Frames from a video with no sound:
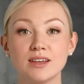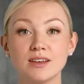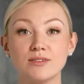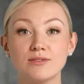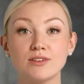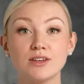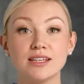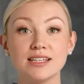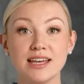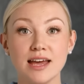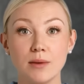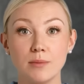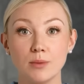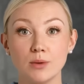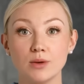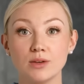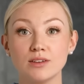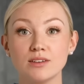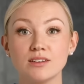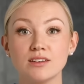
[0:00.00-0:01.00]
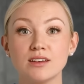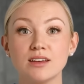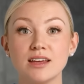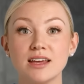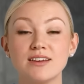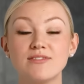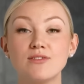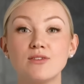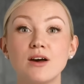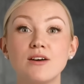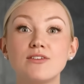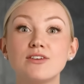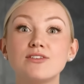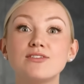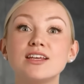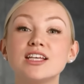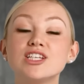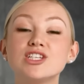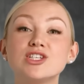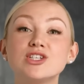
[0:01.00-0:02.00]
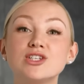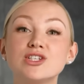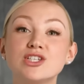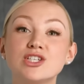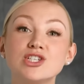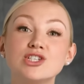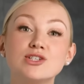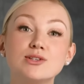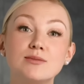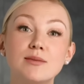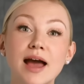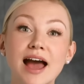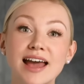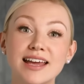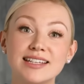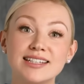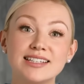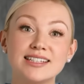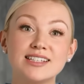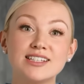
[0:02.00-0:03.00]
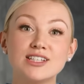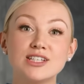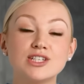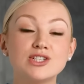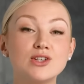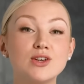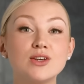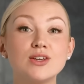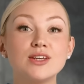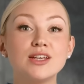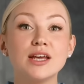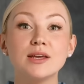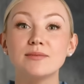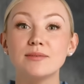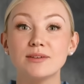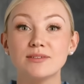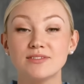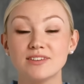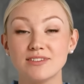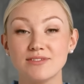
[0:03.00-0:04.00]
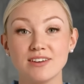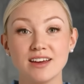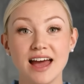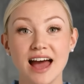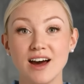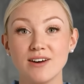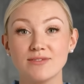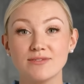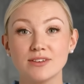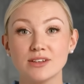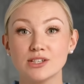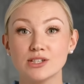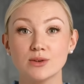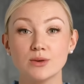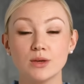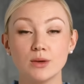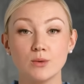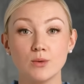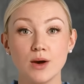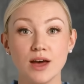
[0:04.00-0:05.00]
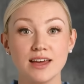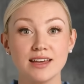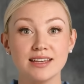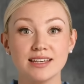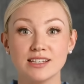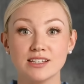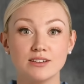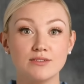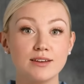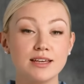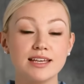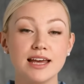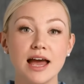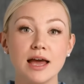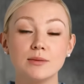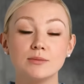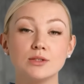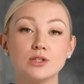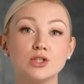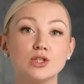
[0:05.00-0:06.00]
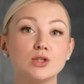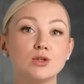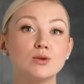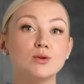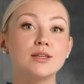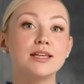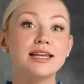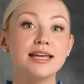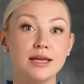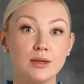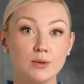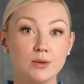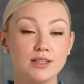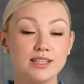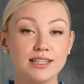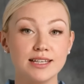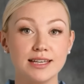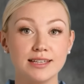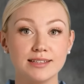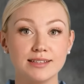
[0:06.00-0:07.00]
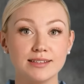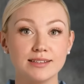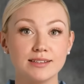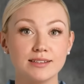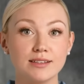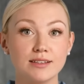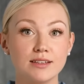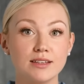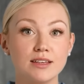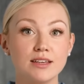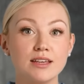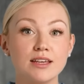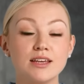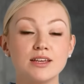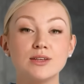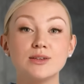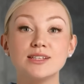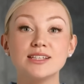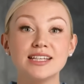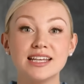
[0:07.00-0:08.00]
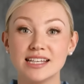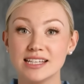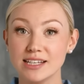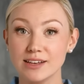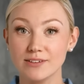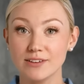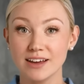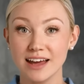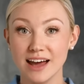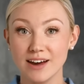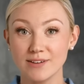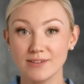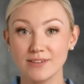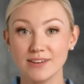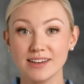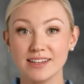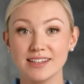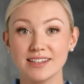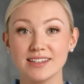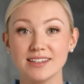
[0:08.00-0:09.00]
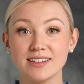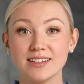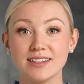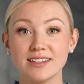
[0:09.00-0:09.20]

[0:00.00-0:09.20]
For example, if you have 3 shirts and 2 pants, the total number of different outfits you can wear is 3 times 2 equals 6. There are 6 different outfits.